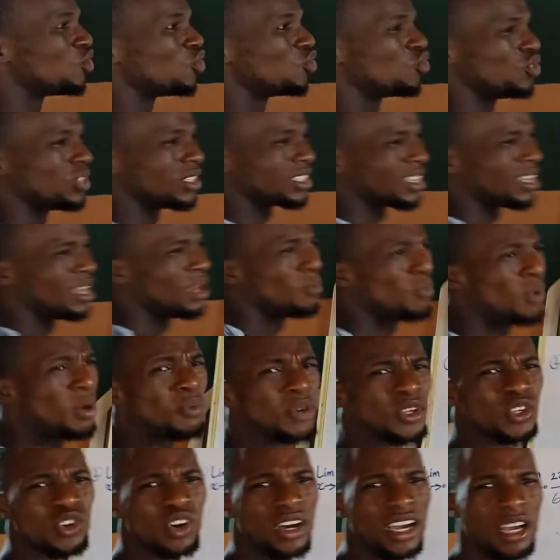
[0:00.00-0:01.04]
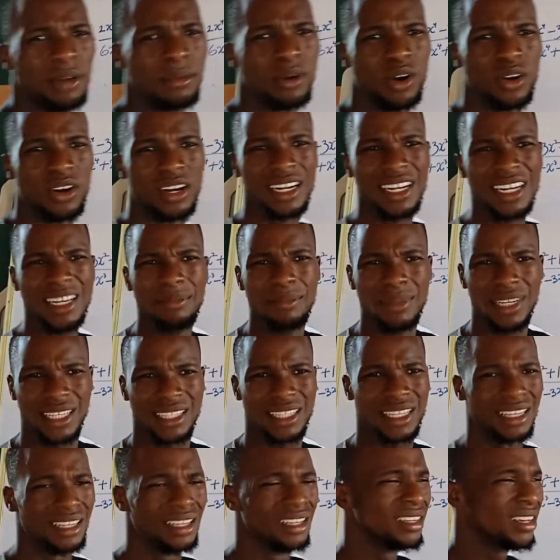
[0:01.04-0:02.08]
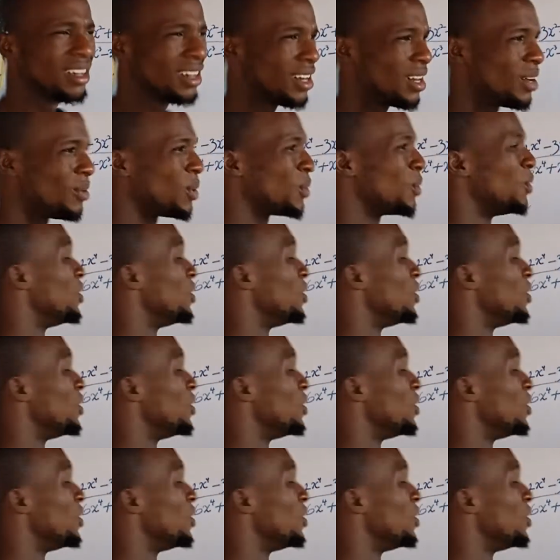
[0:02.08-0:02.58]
to do it? When we talk about limit, how are we